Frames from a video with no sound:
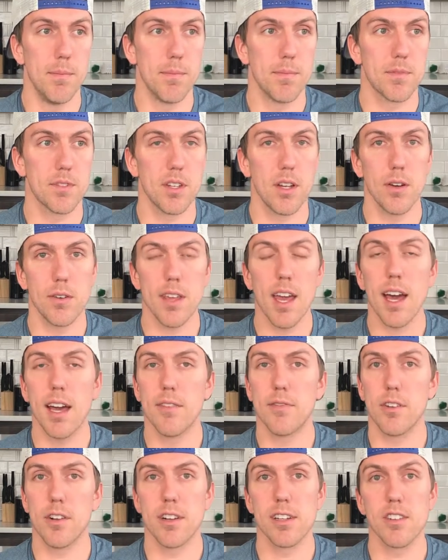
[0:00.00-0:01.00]
So yeah,
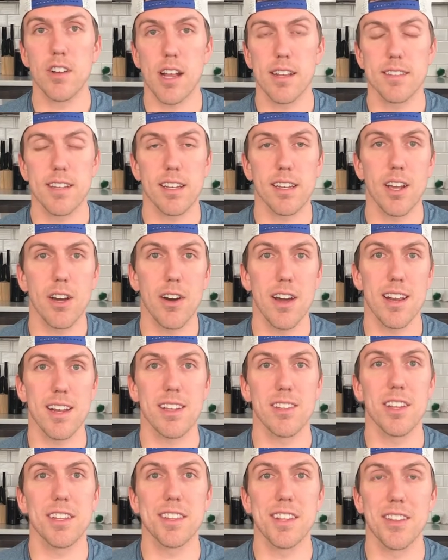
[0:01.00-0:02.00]
if you're interested, go ahead
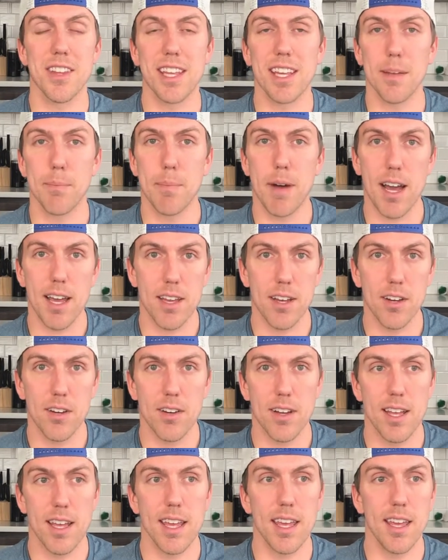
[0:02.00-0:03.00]
and click the link in
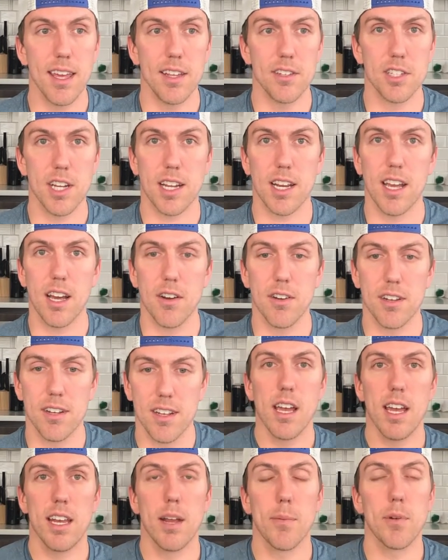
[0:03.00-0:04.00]
bio and check it out.
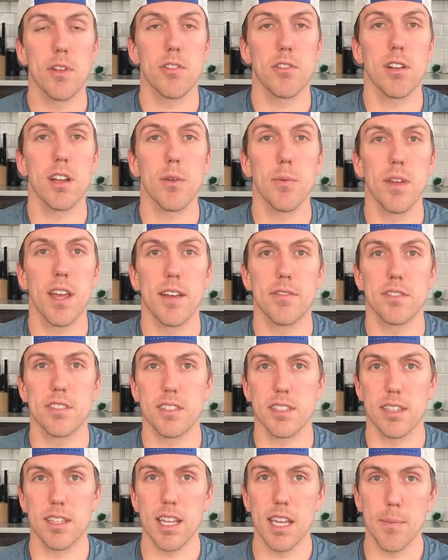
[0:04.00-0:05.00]
At number 3, we have
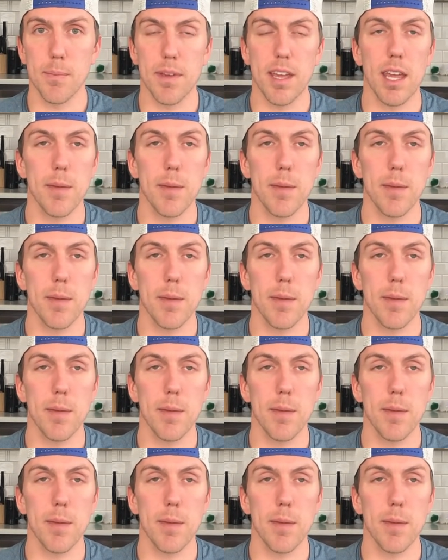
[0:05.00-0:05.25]
sleep,